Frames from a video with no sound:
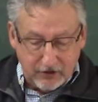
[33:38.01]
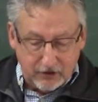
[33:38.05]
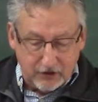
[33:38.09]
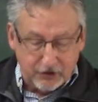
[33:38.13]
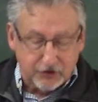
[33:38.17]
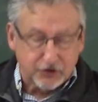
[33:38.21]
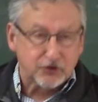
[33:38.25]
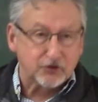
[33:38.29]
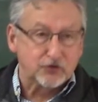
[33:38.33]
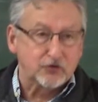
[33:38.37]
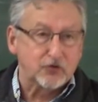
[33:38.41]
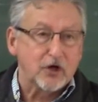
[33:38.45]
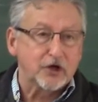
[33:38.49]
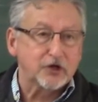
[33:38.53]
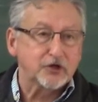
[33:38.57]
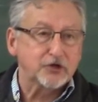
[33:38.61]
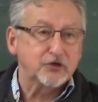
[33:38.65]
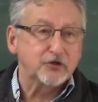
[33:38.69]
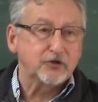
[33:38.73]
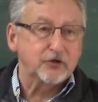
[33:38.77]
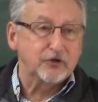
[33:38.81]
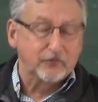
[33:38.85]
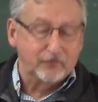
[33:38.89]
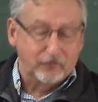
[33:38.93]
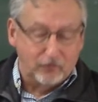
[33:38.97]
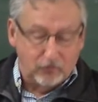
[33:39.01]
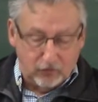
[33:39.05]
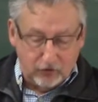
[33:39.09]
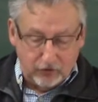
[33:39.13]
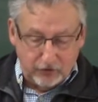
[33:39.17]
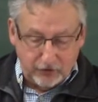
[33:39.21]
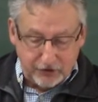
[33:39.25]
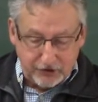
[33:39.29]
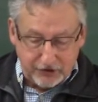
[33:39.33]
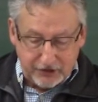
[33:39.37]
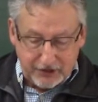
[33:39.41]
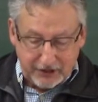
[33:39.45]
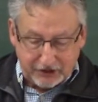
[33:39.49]
a structure of
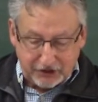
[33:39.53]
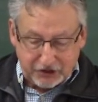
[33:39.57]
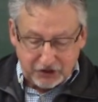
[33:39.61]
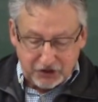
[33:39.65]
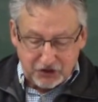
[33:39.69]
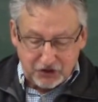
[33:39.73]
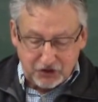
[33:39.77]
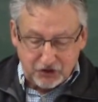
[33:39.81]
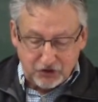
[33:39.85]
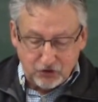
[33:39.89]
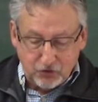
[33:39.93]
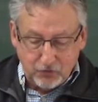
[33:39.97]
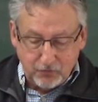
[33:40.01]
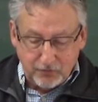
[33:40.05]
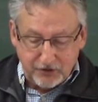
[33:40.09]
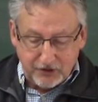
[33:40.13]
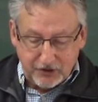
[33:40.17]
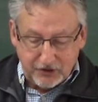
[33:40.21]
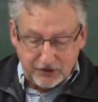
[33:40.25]
words that consumes